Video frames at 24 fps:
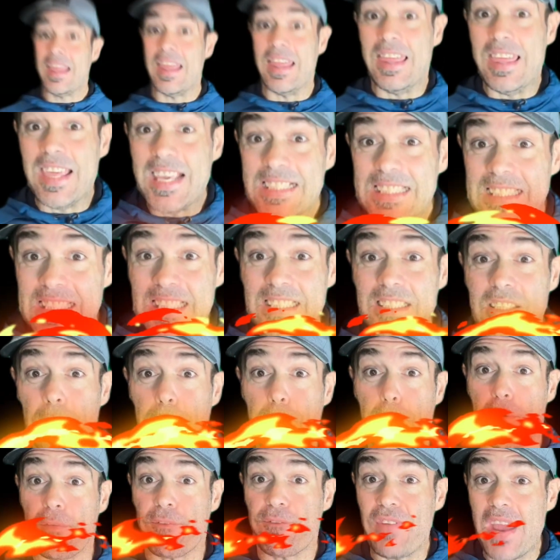This is a
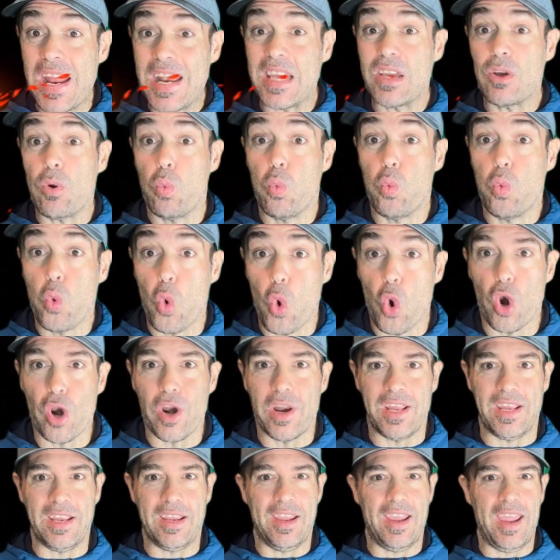prophetic
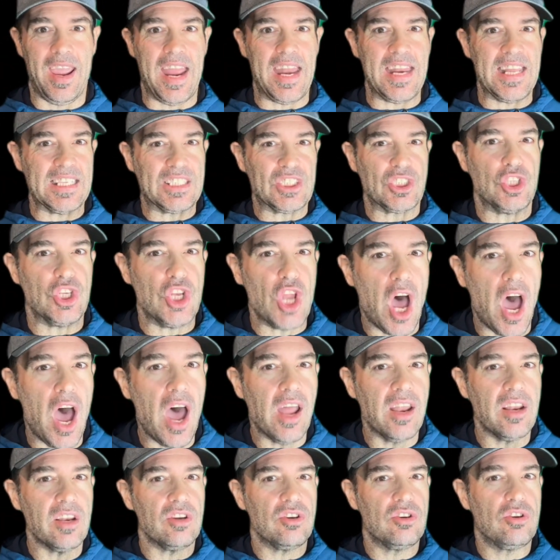warning, and it's
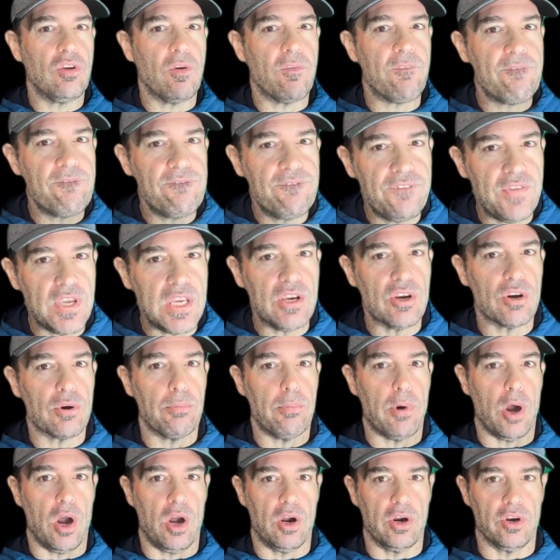not to
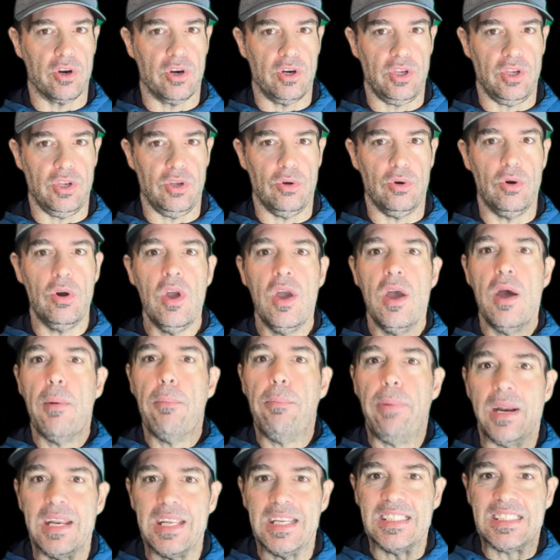fearmonger you,
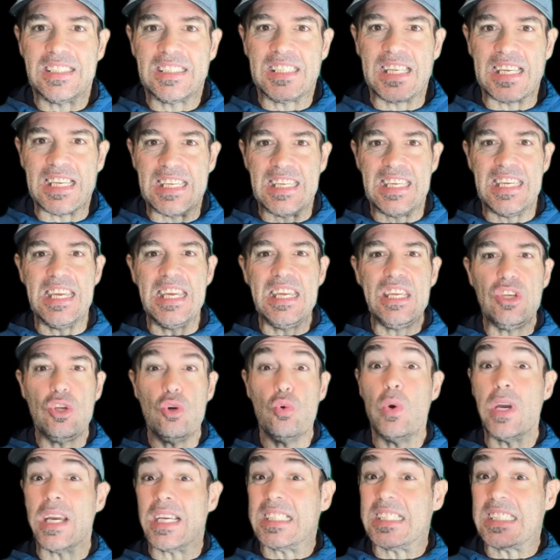but it's to get
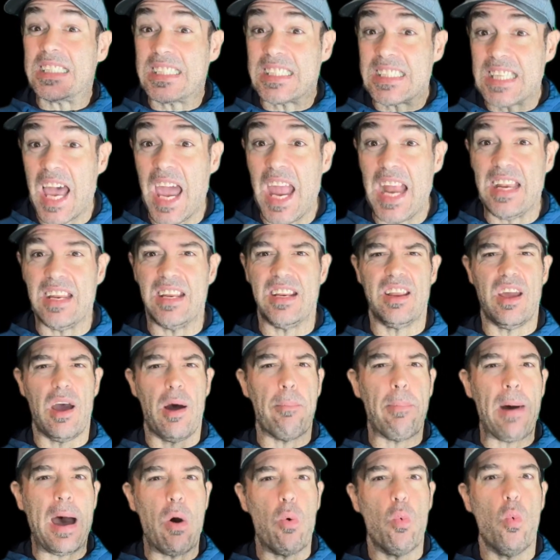you excited
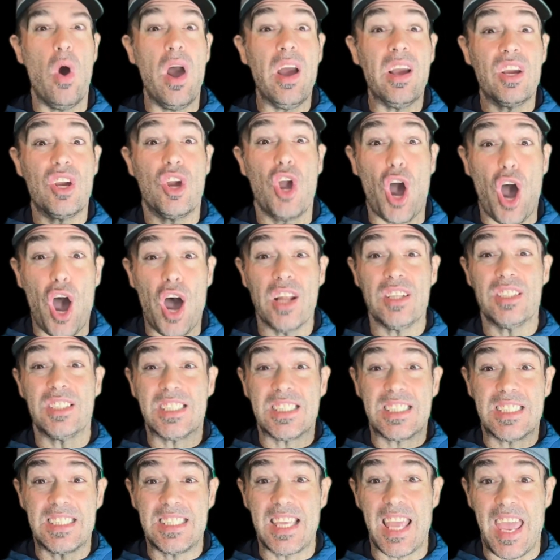about what God
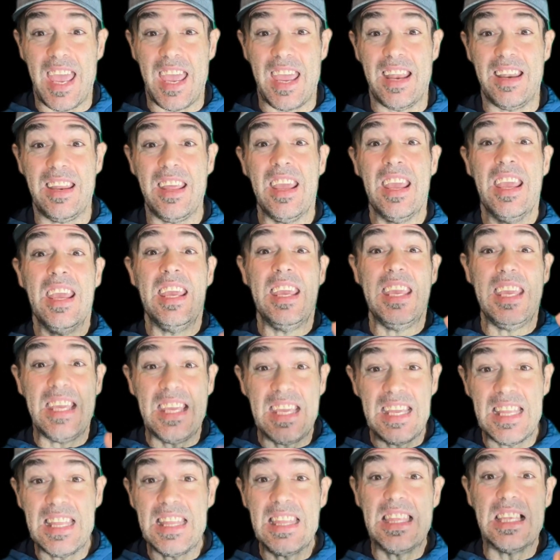said
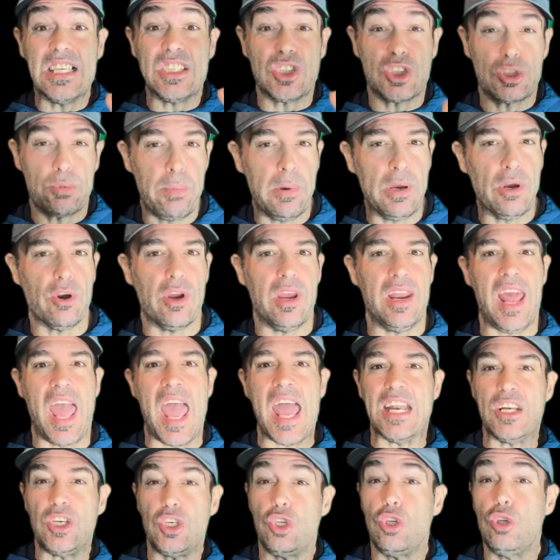in the Spirit.
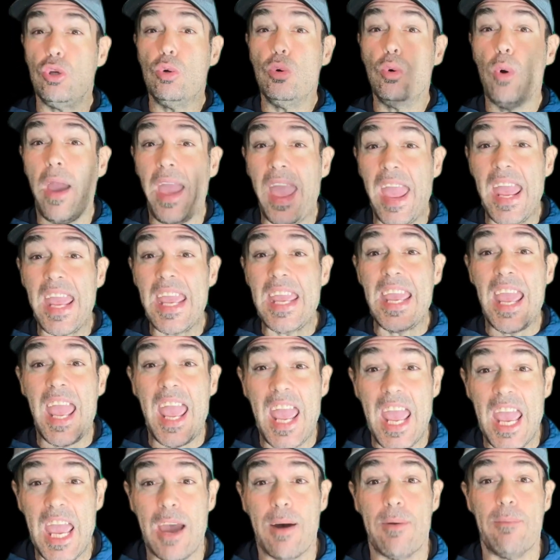At two A
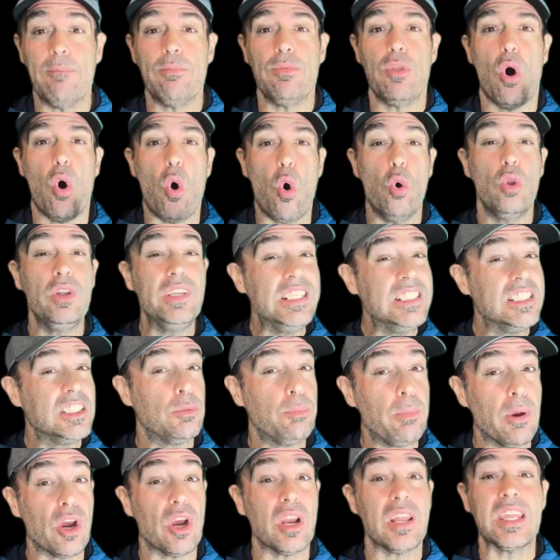M the Holy
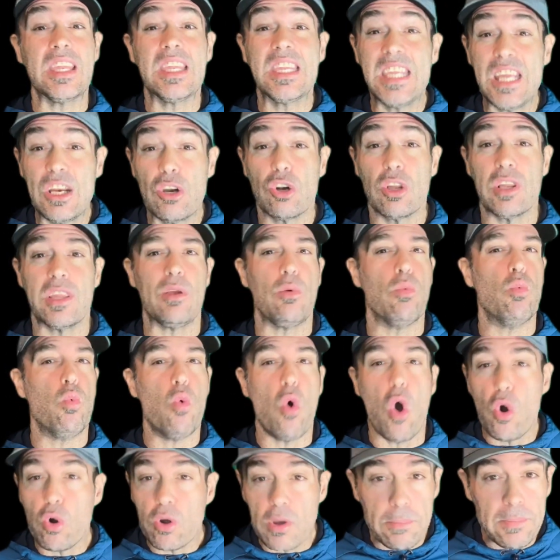Spirit literally
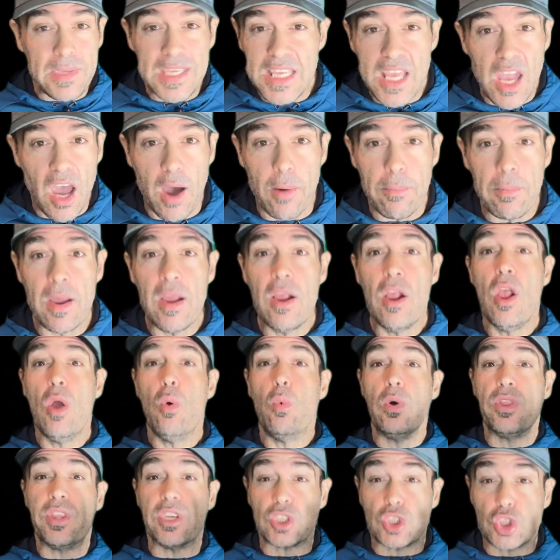woke me up
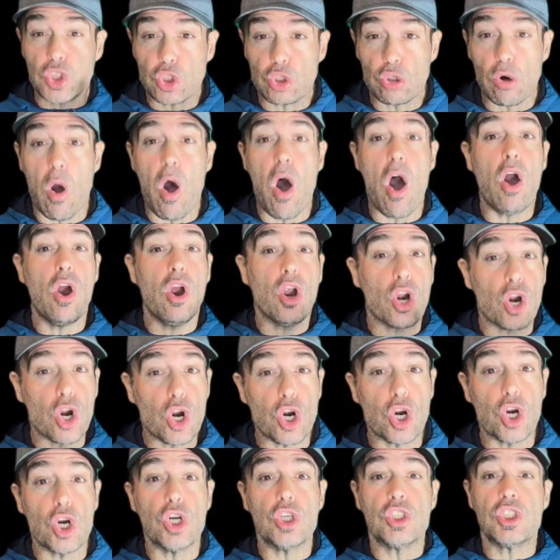with a strong
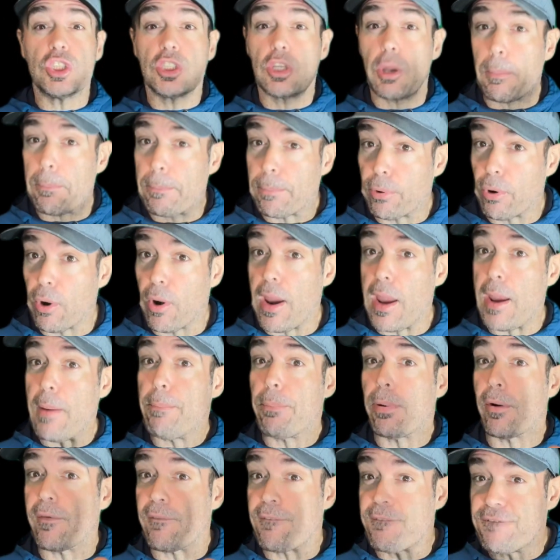urge to pray
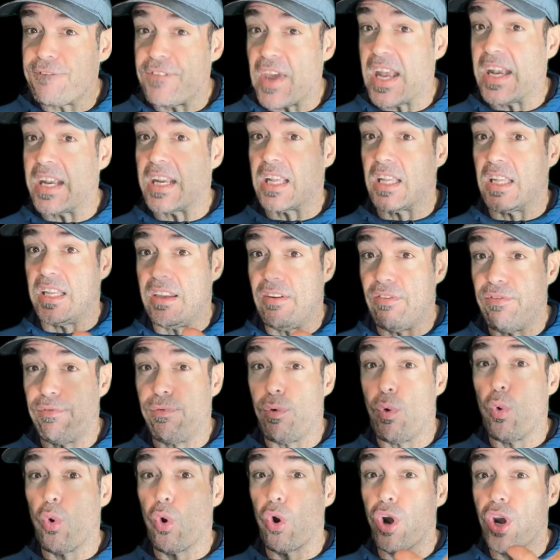prophetically
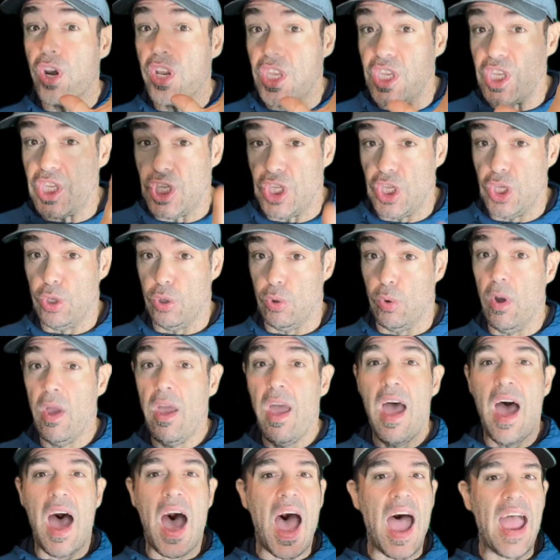for you.
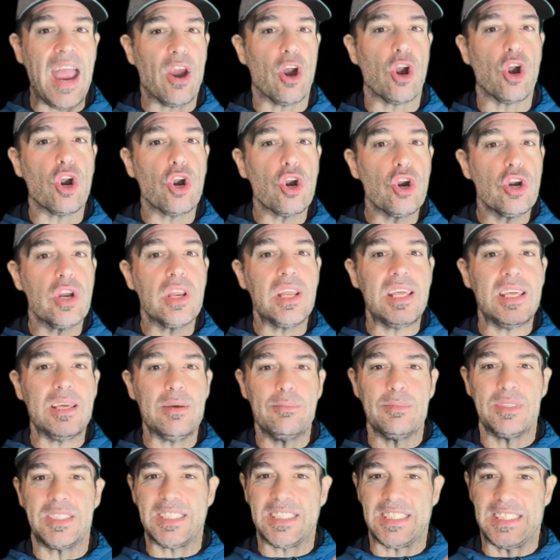I heard
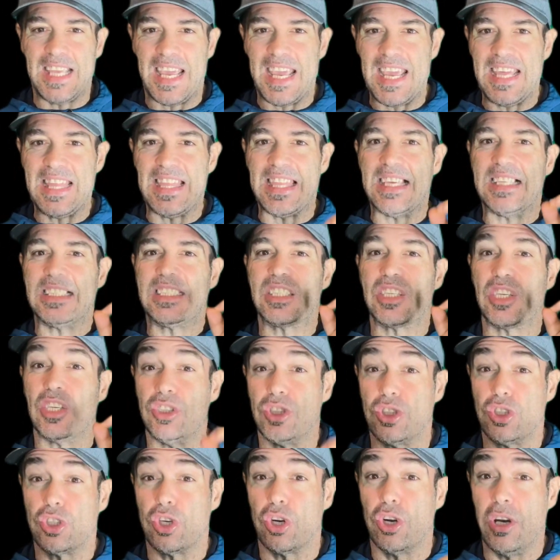him say this
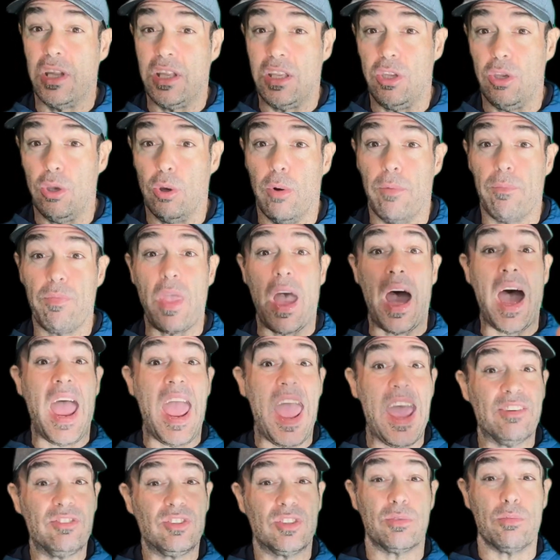concerning you. I
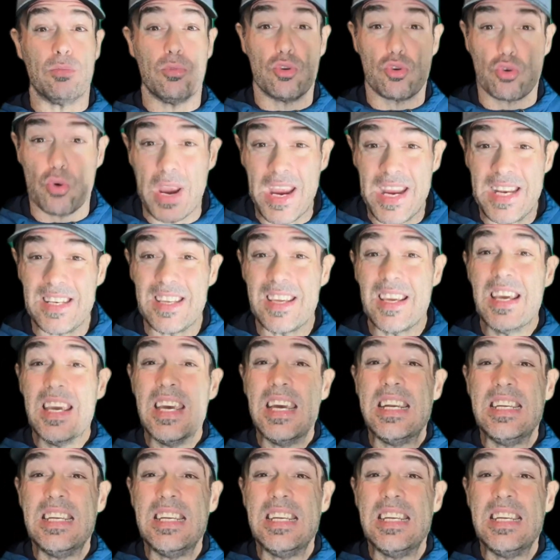have some great